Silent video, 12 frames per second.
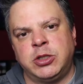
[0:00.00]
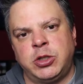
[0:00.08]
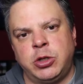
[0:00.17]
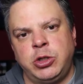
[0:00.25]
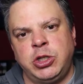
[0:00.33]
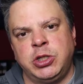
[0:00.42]
of
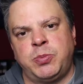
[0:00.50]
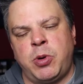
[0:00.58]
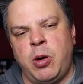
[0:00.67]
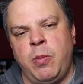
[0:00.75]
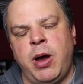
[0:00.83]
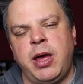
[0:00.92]
searches
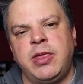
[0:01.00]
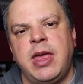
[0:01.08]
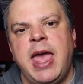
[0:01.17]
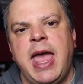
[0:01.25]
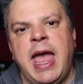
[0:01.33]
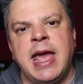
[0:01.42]
per month,
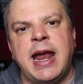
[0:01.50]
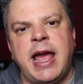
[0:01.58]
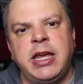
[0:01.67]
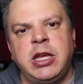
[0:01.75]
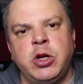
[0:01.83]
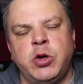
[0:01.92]
and
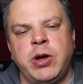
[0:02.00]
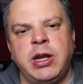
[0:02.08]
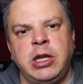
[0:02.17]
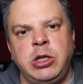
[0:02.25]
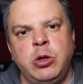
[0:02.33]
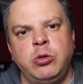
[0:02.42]
I can
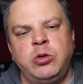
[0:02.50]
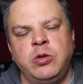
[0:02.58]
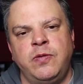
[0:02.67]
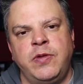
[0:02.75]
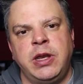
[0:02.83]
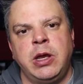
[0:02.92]
create a
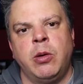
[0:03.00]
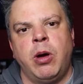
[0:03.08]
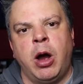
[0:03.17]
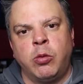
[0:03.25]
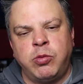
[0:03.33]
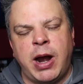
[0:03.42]
YouTube video
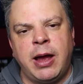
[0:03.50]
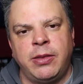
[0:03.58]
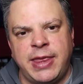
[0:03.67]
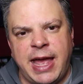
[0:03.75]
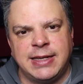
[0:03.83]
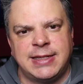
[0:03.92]

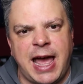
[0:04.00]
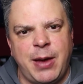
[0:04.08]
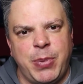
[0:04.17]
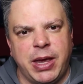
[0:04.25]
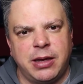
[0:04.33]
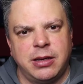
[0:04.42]
around that
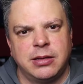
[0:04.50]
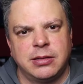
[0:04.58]
topic.